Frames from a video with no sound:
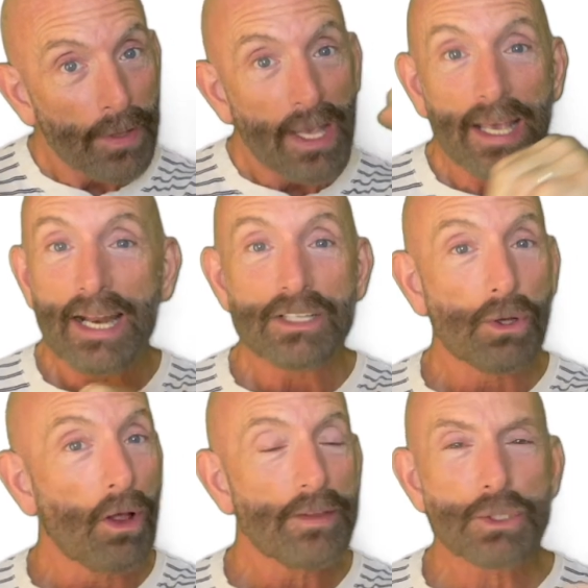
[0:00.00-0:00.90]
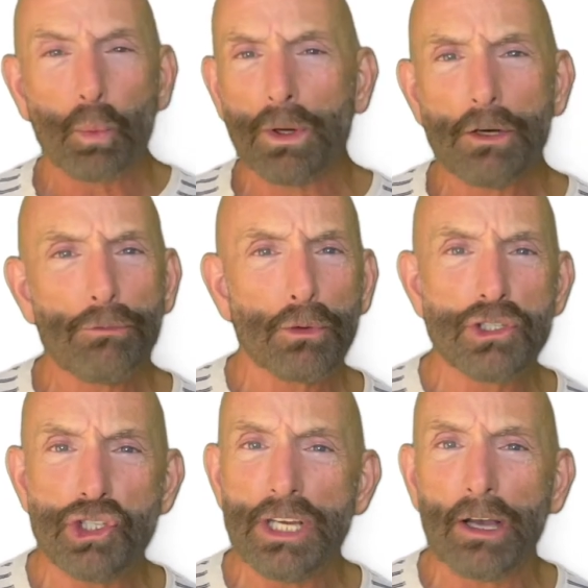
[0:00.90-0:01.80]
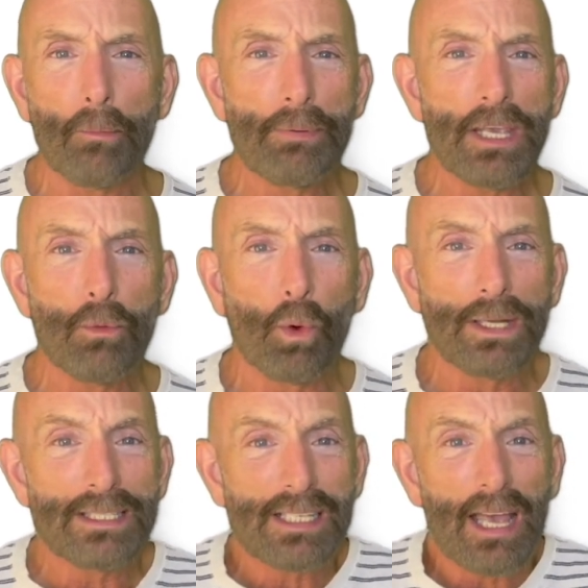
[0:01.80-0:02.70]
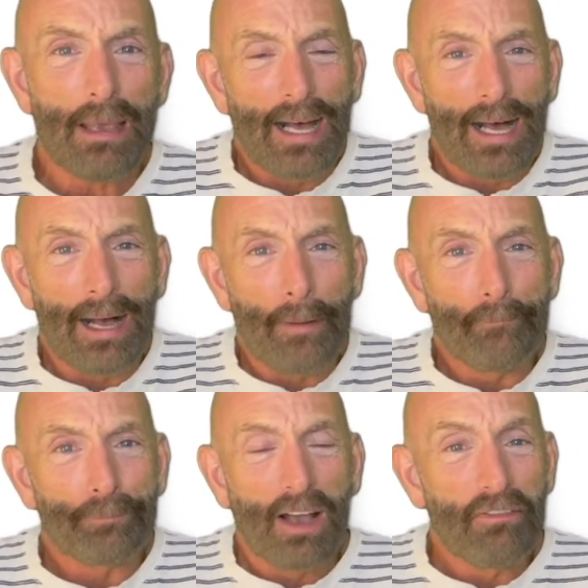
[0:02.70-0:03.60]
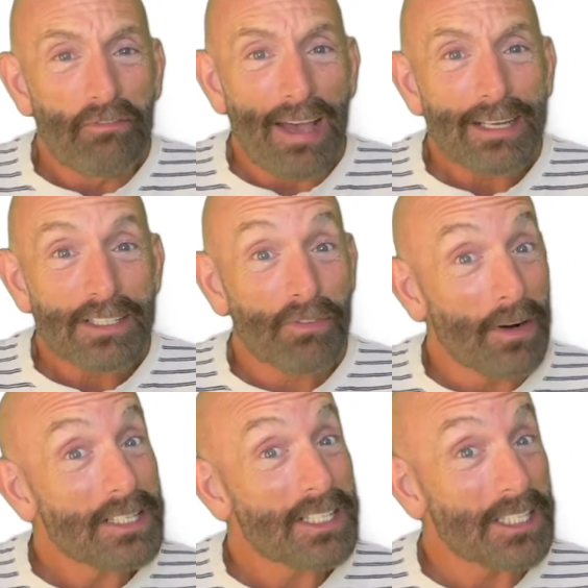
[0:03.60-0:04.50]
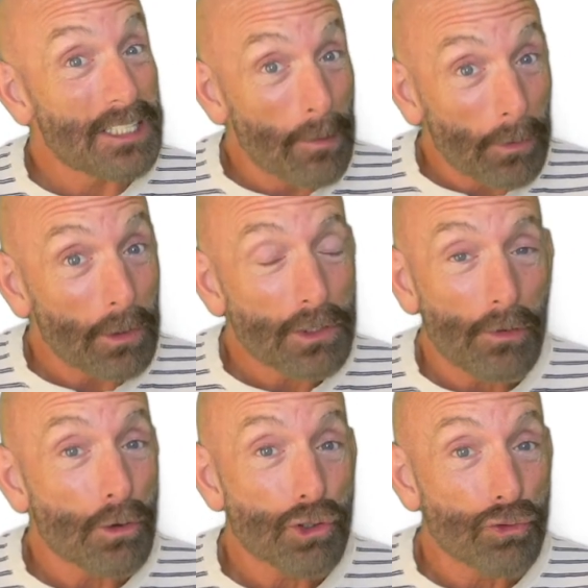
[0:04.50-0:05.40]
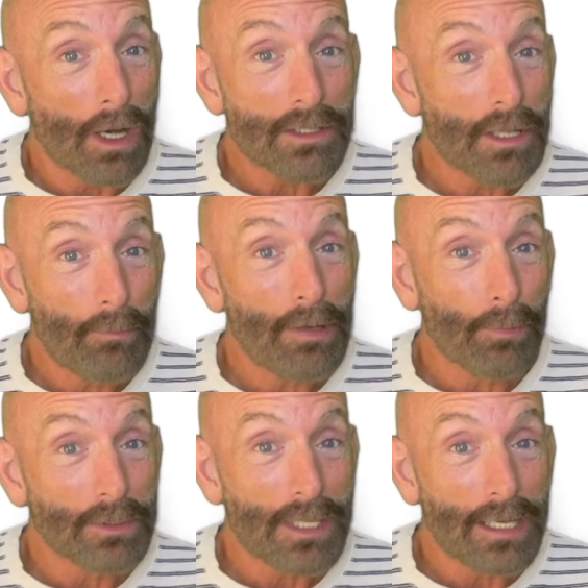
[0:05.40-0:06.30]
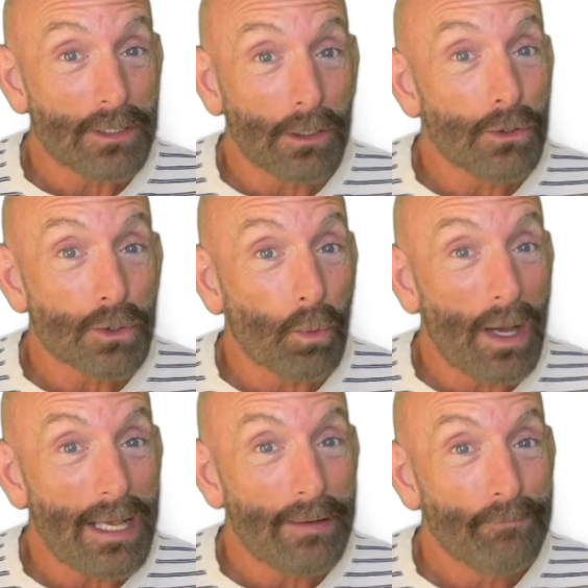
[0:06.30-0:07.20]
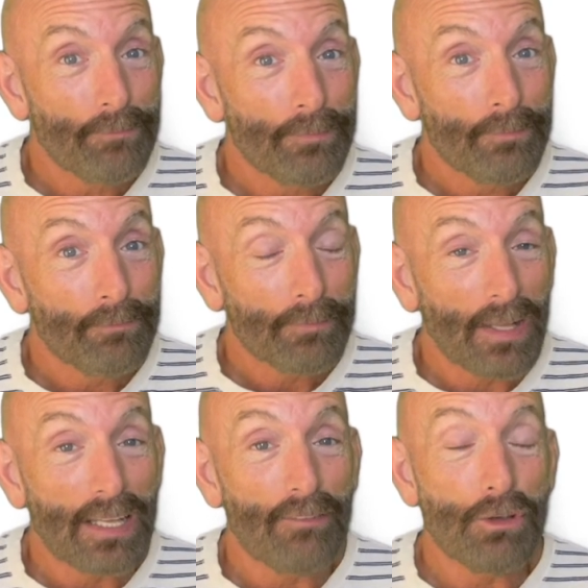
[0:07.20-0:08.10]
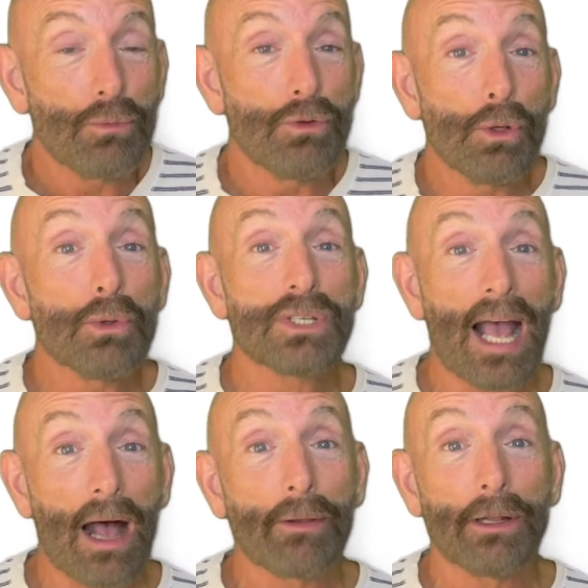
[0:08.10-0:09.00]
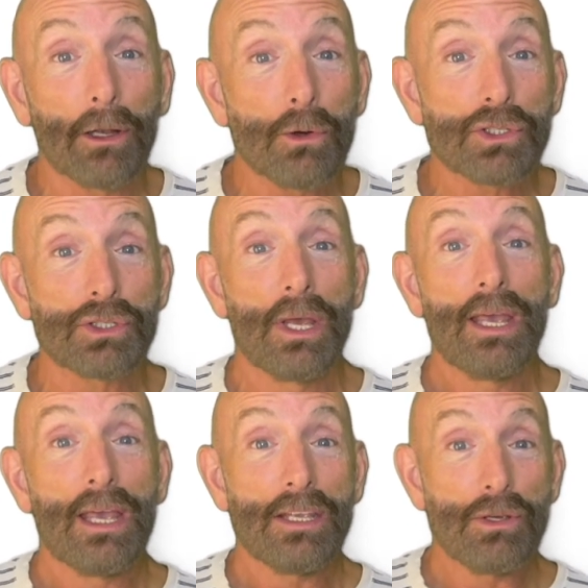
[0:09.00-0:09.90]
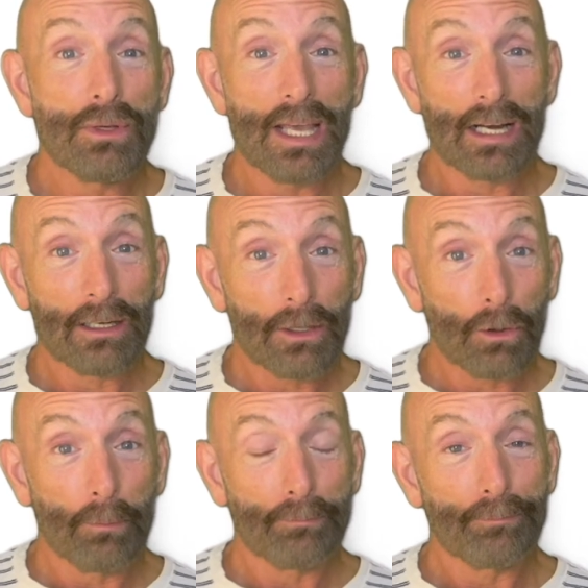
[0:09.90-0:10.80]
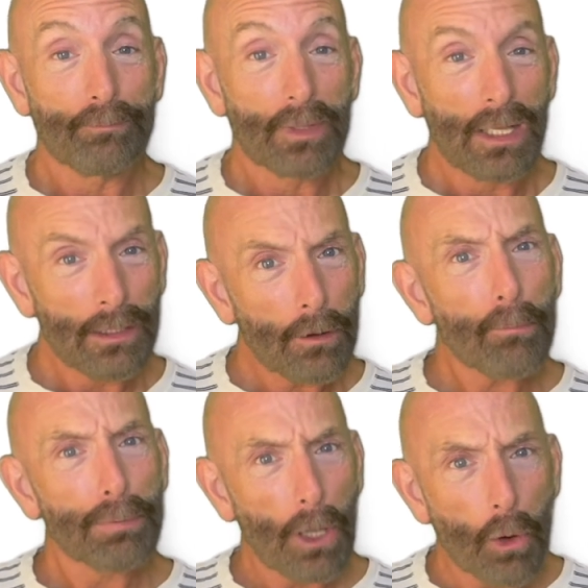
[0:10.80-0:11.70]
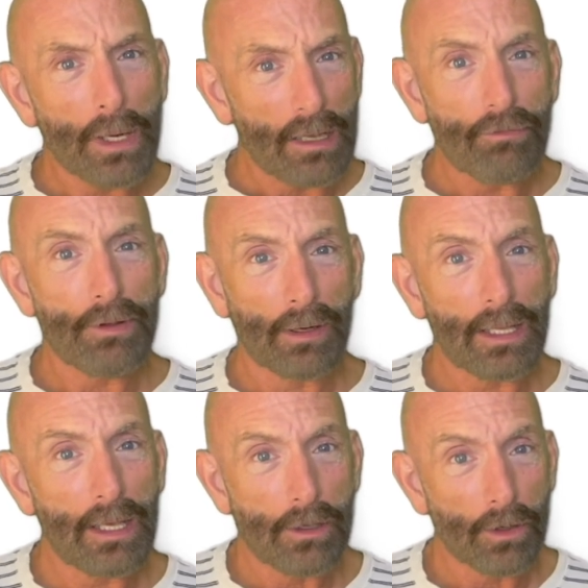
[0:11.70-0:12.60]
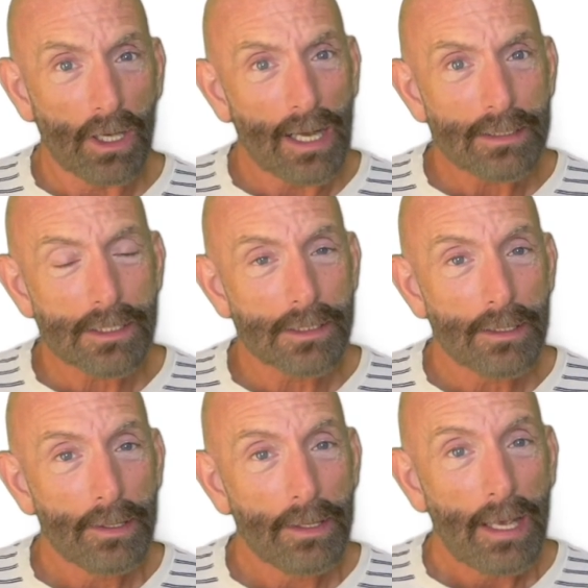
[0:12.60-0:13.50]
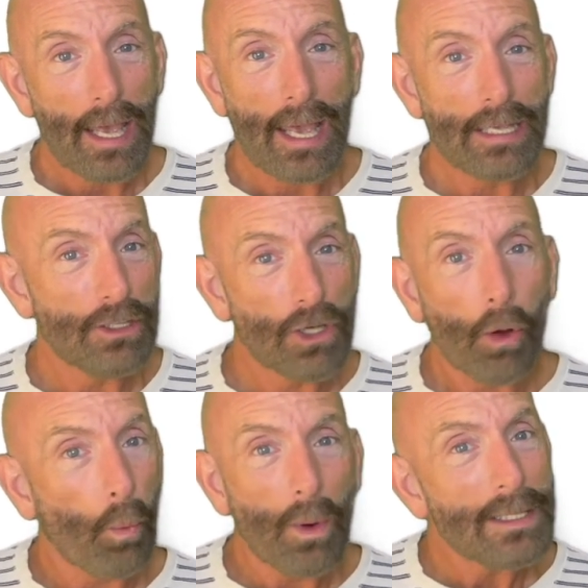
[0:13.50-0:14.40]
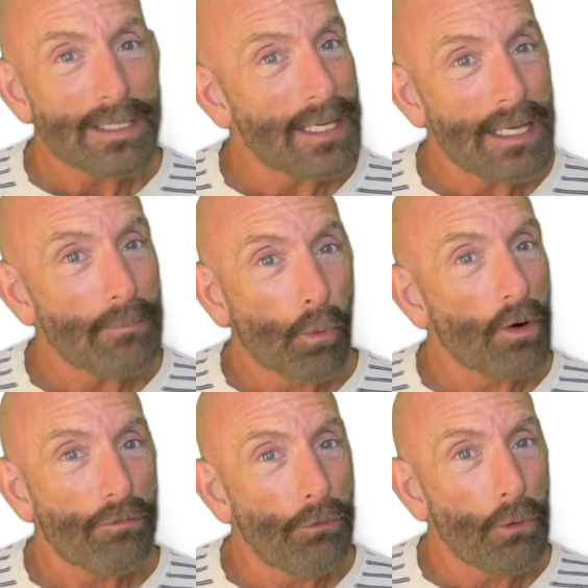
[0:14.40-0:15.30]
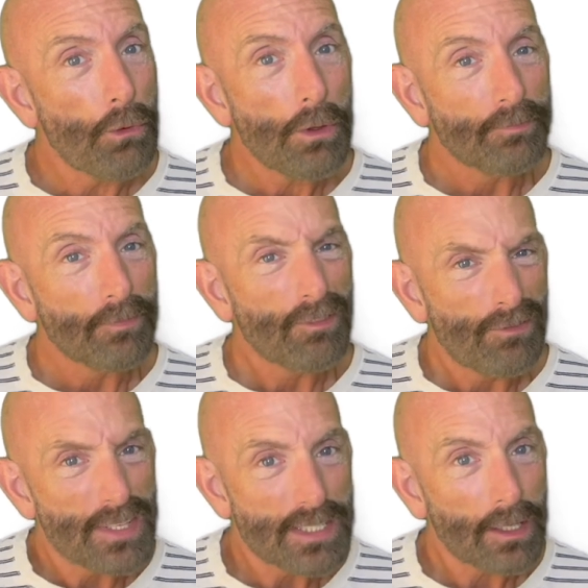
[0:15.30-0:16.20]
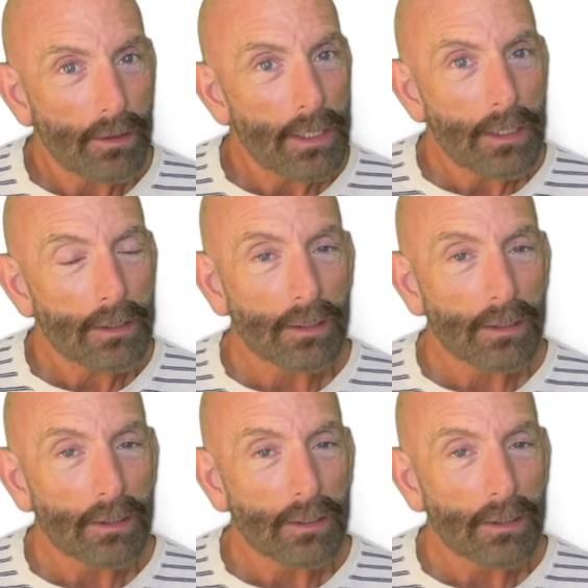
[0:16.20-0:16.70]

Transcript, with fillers: It has all these wonderful GLP-1 type um, effects, very similar to those drugs that people take to lose weight. Like if you use allulose, you get a little a little bloating feeling in your guts, and you don't want to eat more food physically.